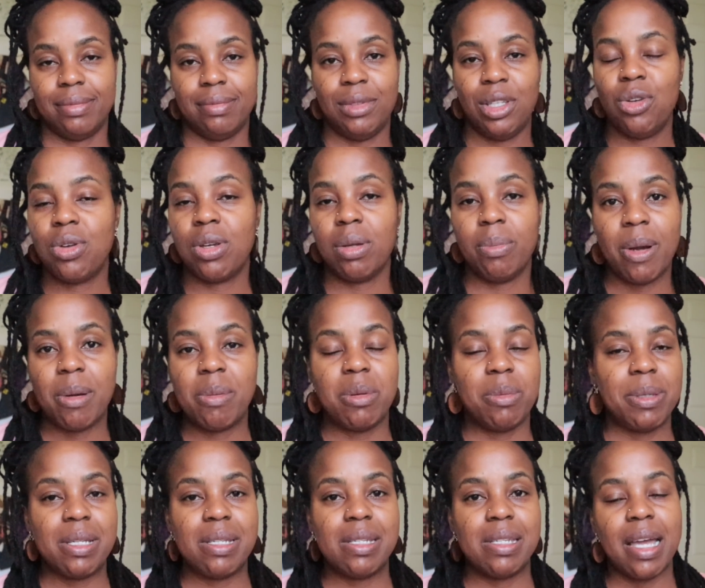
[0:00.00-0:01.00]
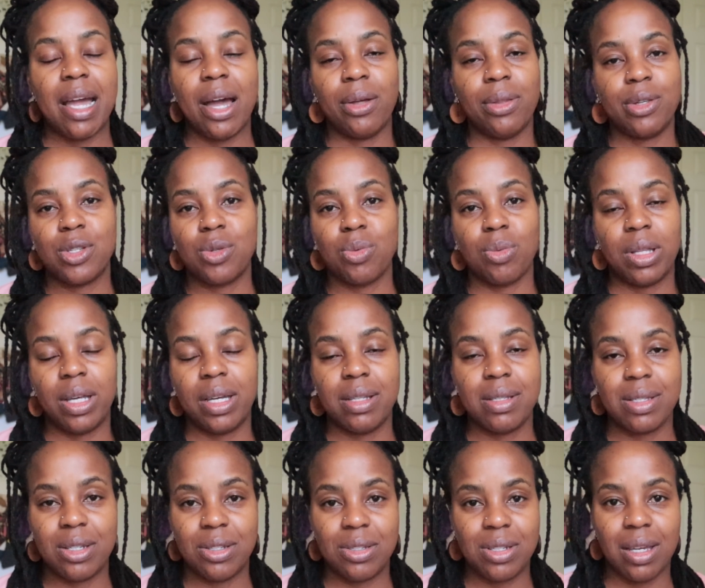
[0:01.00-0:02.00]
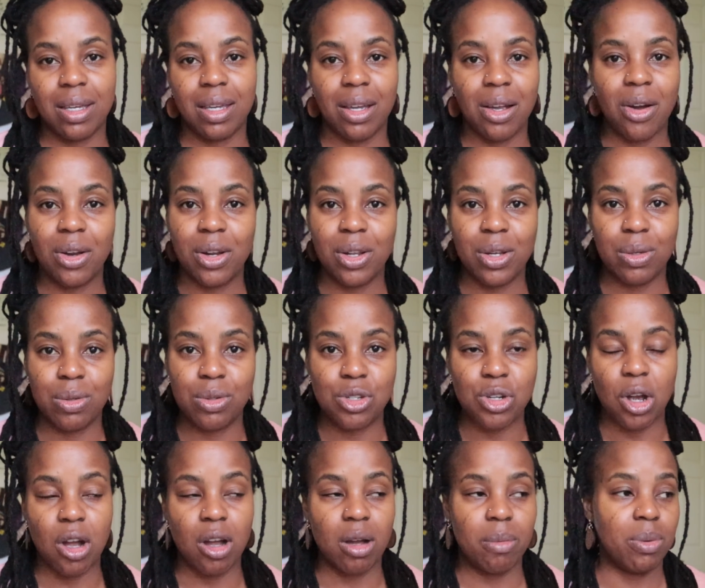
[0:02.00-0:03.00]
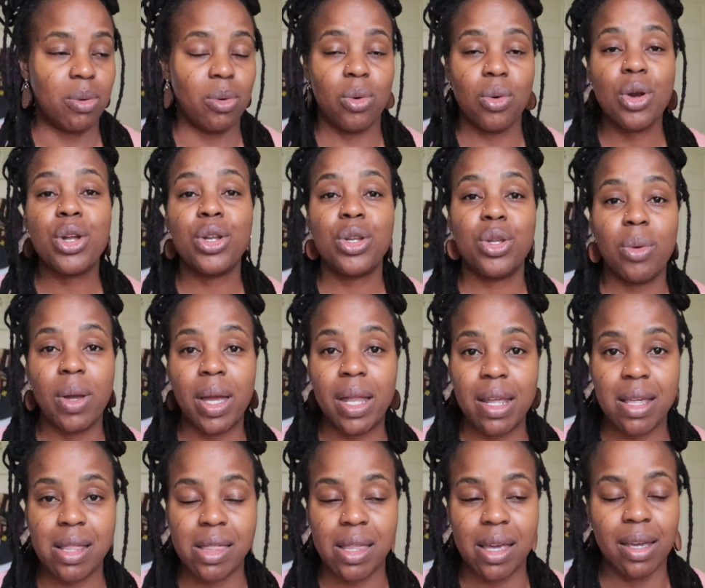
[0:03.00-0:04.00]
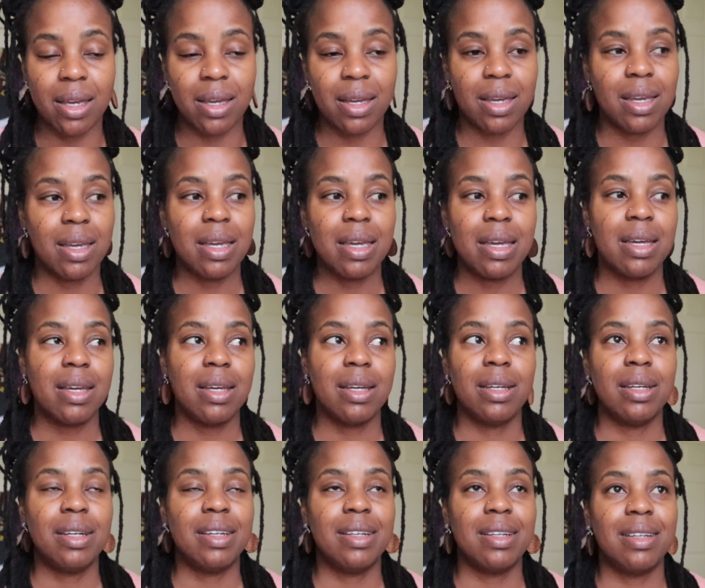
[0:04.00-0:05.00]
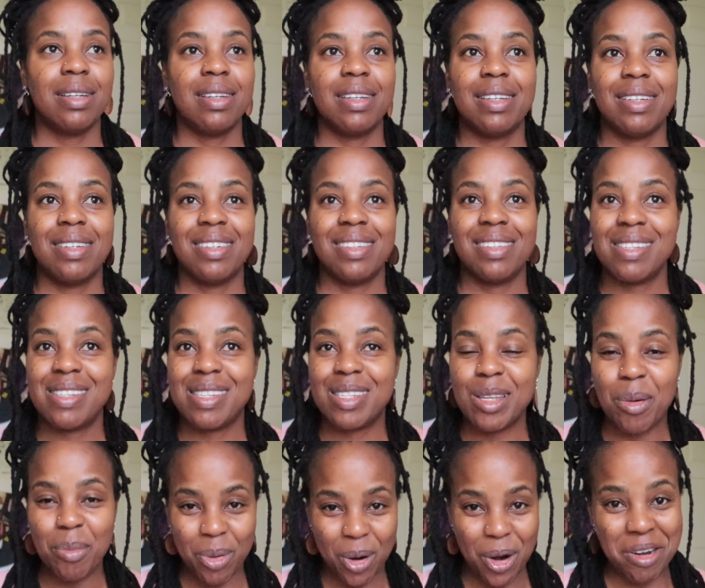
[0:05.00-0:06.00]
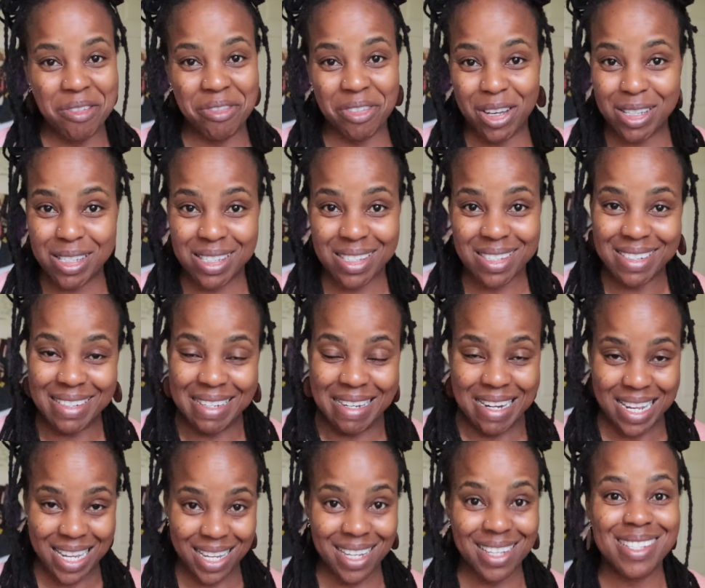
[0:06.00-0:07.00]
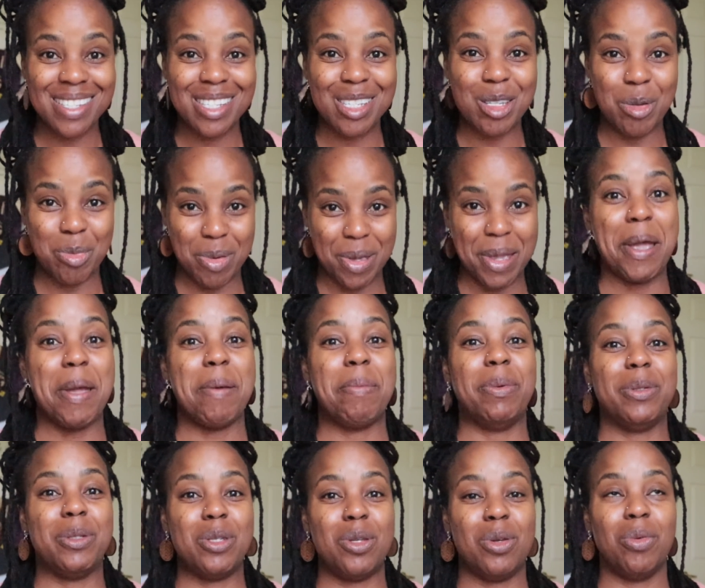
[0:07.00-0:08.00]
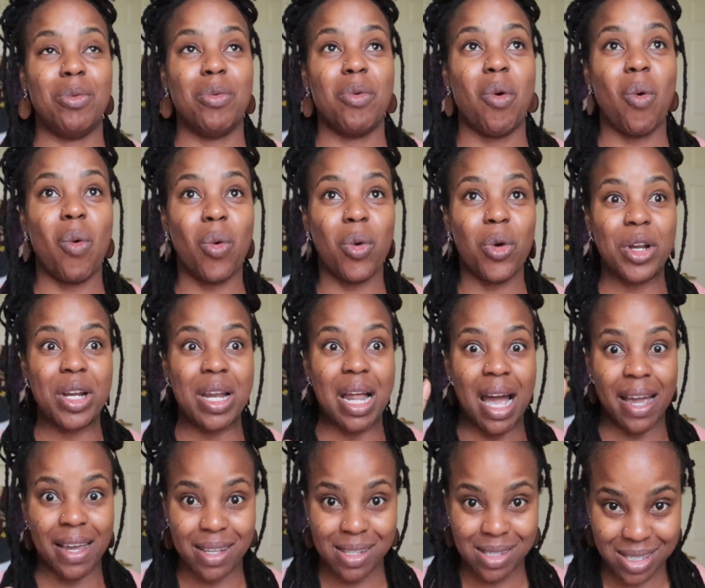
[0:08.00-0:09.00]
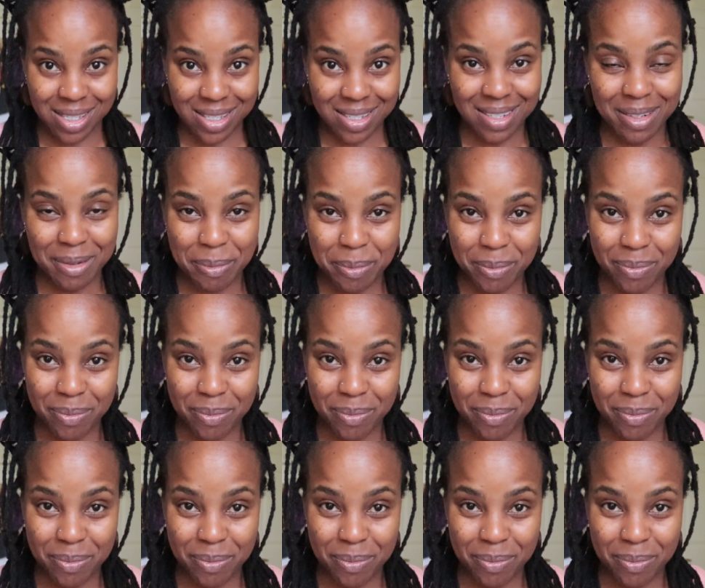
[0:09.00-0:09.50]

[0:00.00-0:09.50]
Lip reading: You can probably see how this relates to taking on a new job or a new anything. Some part of us needs to be able to organize